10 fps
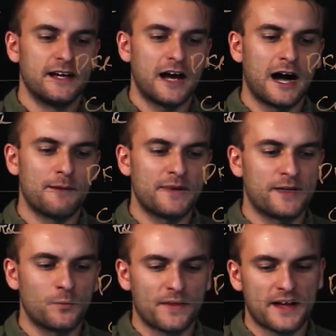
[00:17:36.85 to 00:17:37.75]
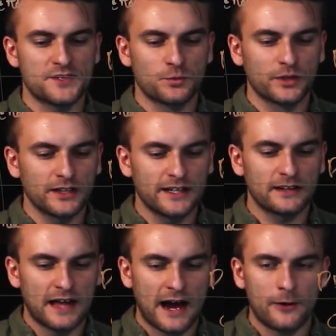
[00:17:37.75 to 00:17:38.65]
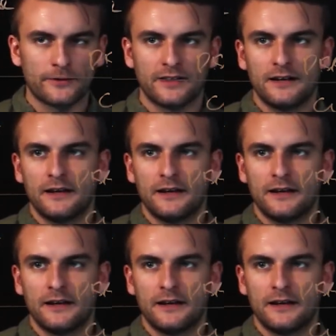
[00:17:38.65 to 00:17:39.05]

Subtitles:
And what that's really allowed